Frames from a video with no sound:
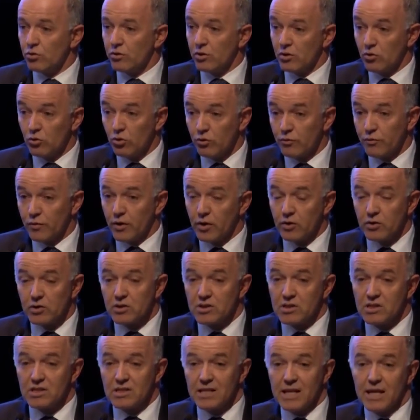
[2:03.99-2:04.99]
The core
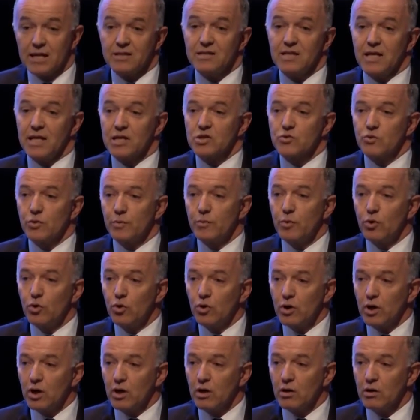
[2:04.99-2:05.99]
focus is now tax
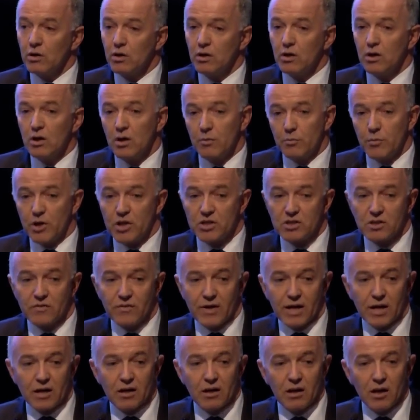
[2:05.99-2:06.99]
reporting. Most of
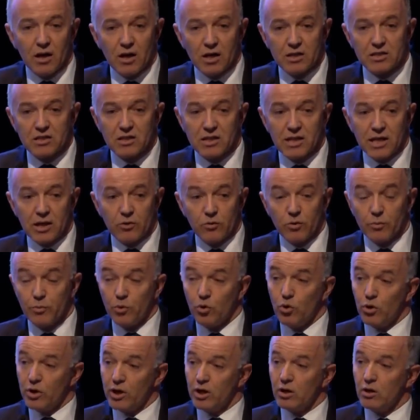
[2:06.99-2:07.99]
our clients are now
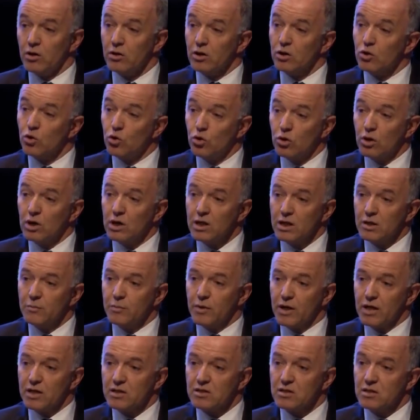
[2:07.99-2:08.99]
reporting on a quarterly
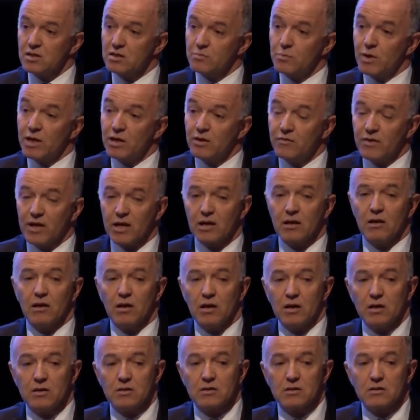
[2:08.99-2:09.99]
basis. Many of our
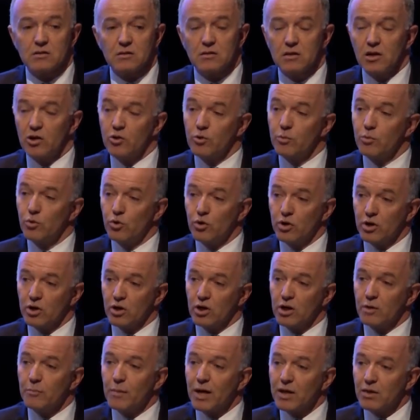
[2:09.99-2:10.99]
clients are reporting
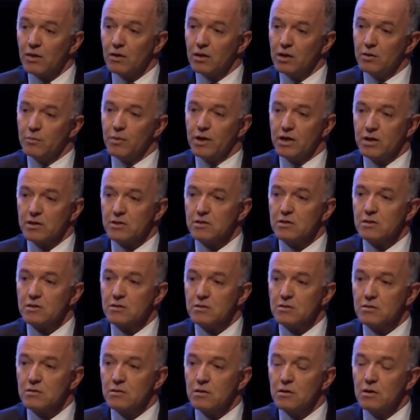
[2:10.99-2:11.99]
on a monthly
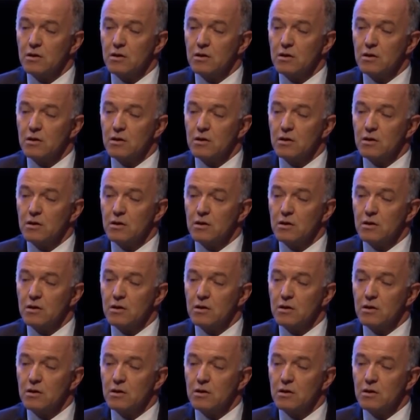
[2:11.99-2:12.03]
basis.